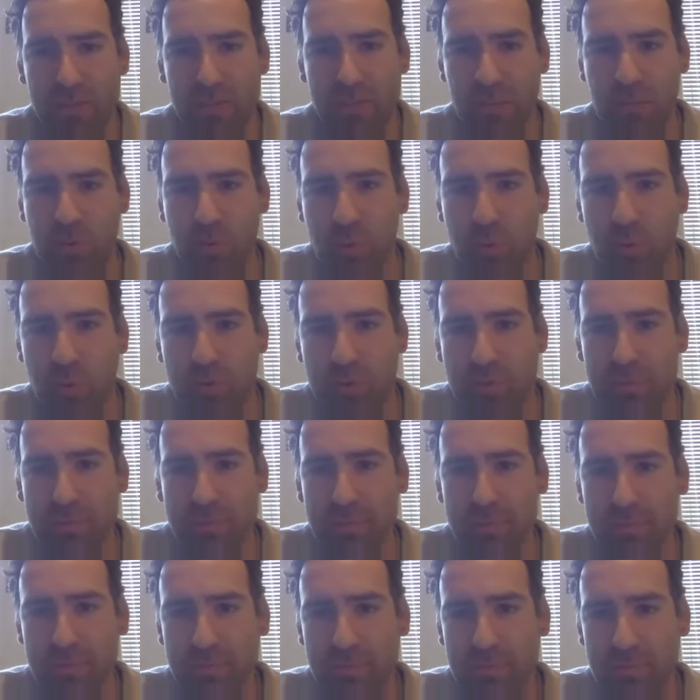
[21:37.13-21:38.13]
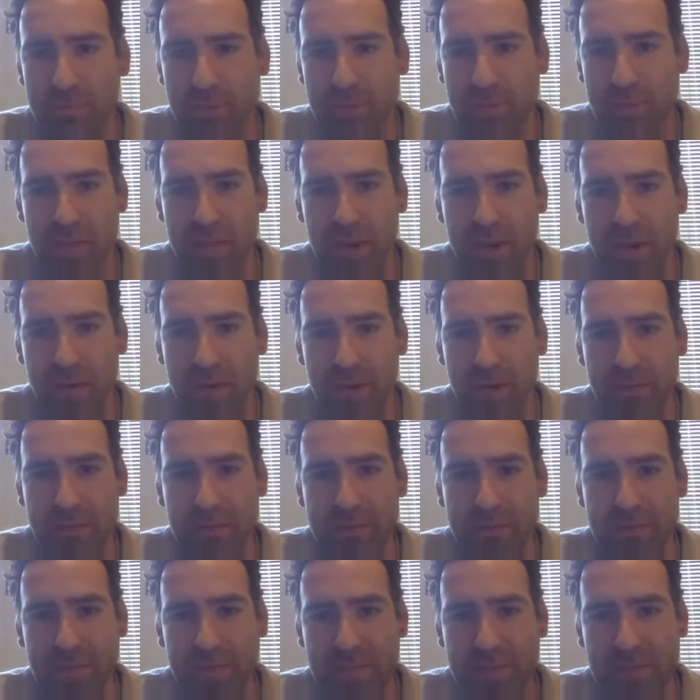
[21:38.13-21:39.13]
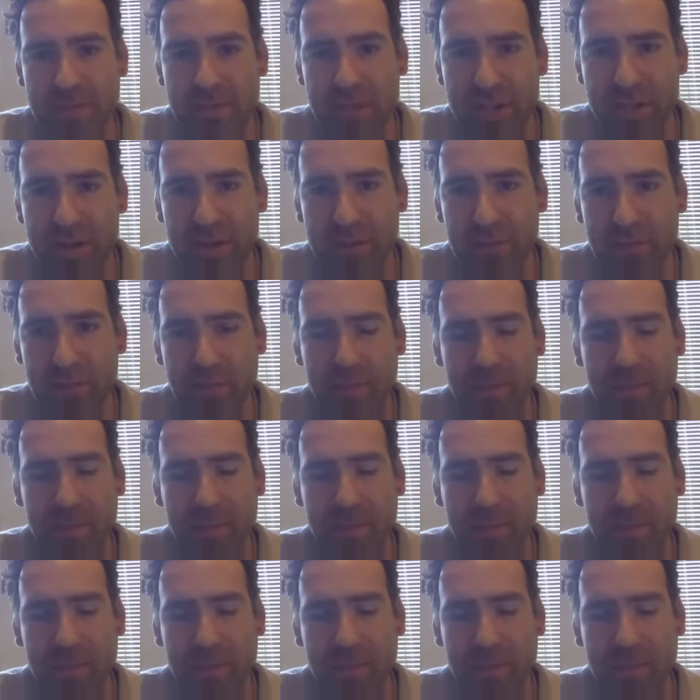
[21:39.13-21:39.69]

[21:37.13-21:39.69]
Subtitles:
support to the area instead.